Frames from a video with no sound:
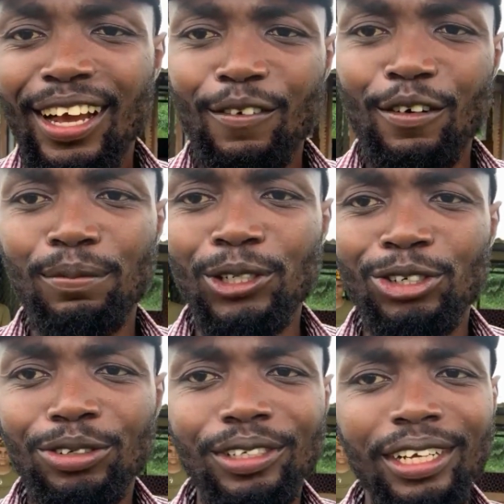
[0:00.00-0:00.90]
we've been
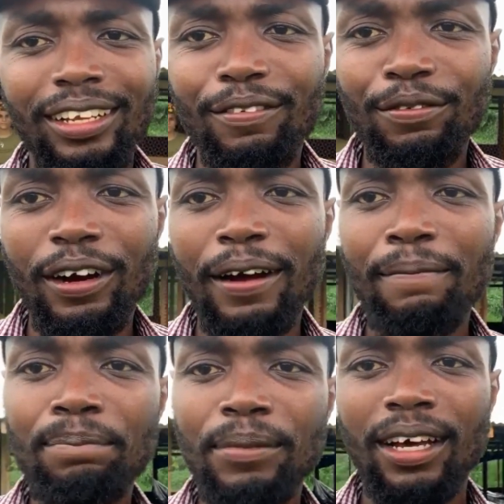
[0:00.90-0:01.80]
doing at the
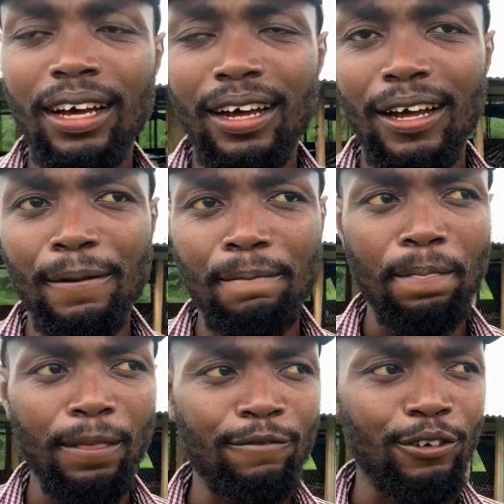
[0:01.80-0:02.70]
farm
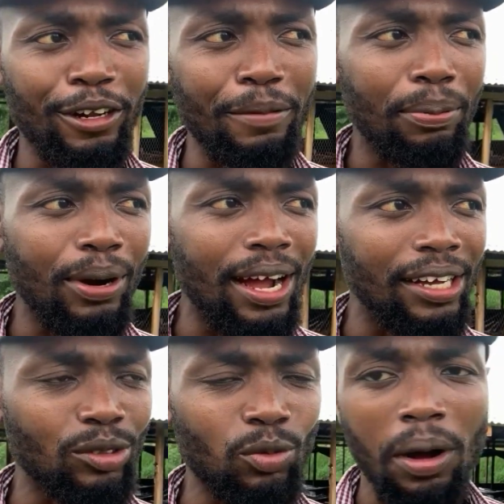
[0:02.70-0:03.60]
for the
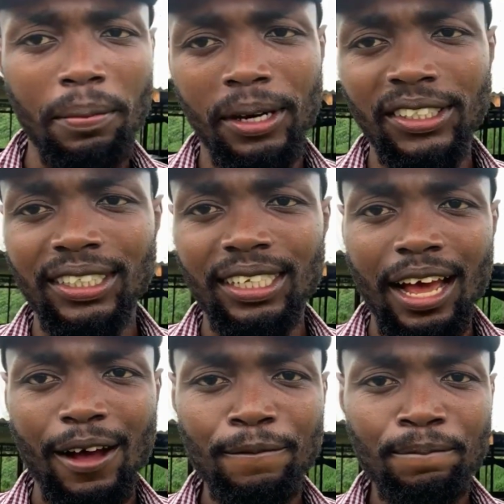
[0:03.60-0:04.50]
past 1 month
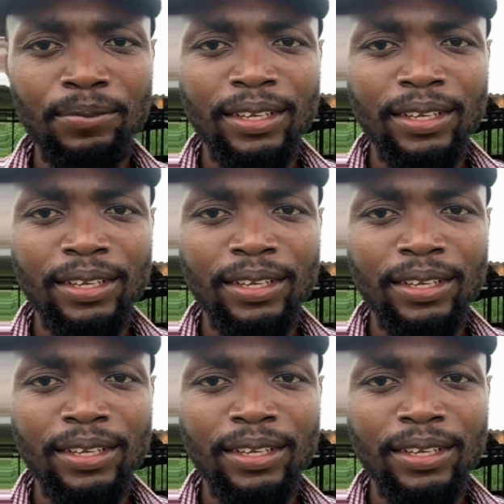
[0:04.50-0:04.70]
now.